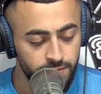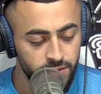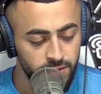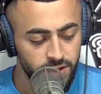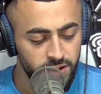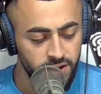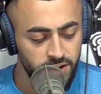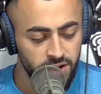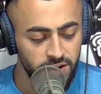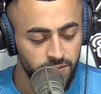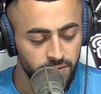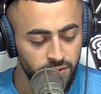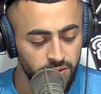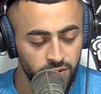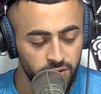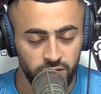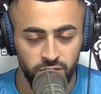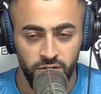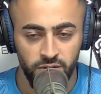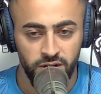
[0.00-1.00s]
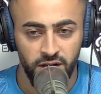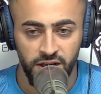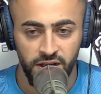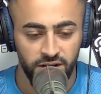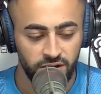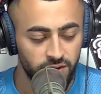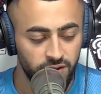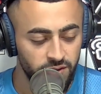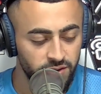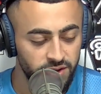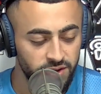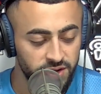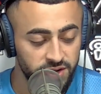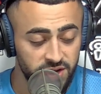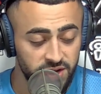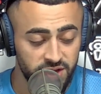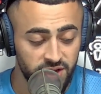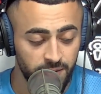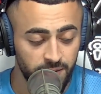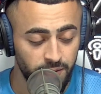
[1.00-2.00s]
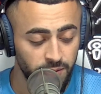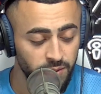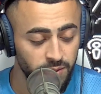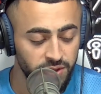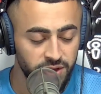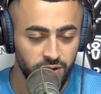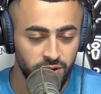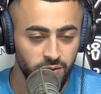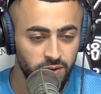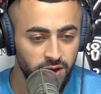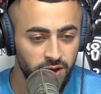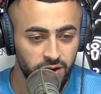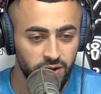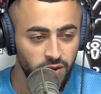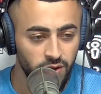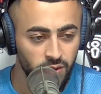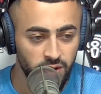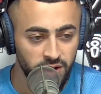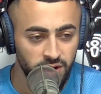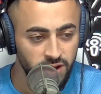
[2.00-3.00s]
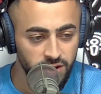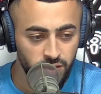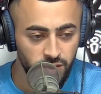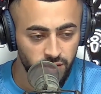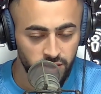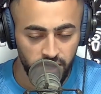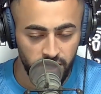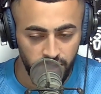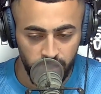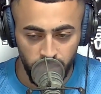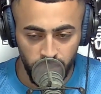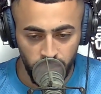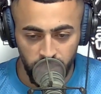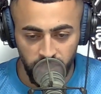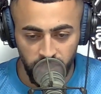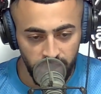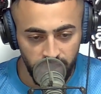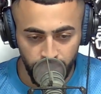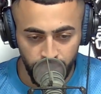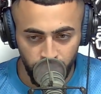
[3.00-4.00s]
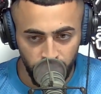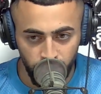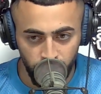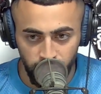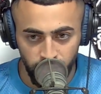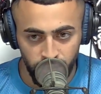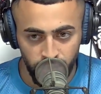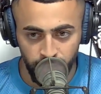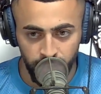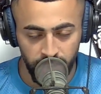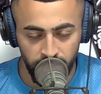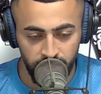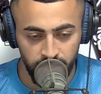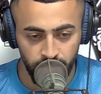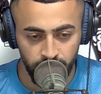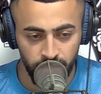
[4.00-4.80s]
Yeah, bro. You don't gotta go. That's the thing. People think you gotta go. You don't gotta go collaborate with nobody, bro.